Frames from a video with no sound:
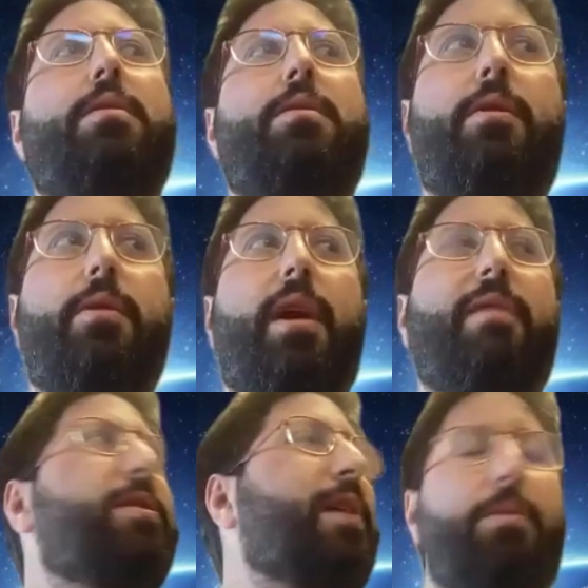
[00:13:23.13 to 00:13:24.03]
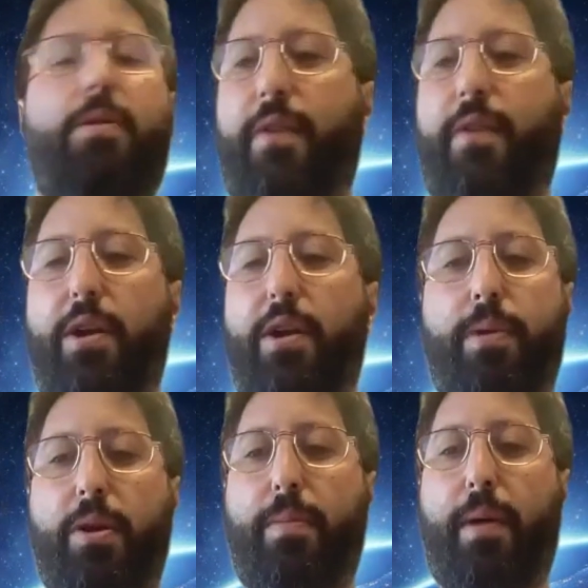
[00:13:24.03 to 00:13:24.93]
Literally every time you fight, you're
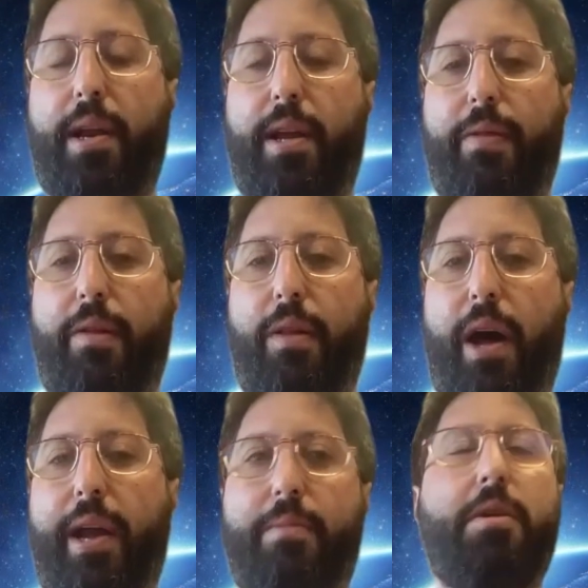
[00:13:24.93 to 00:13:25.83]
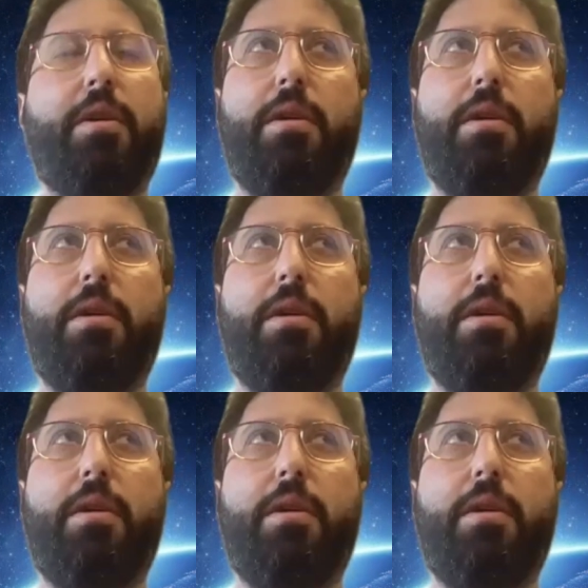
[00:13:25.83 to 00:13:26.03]
putting your body on the line, and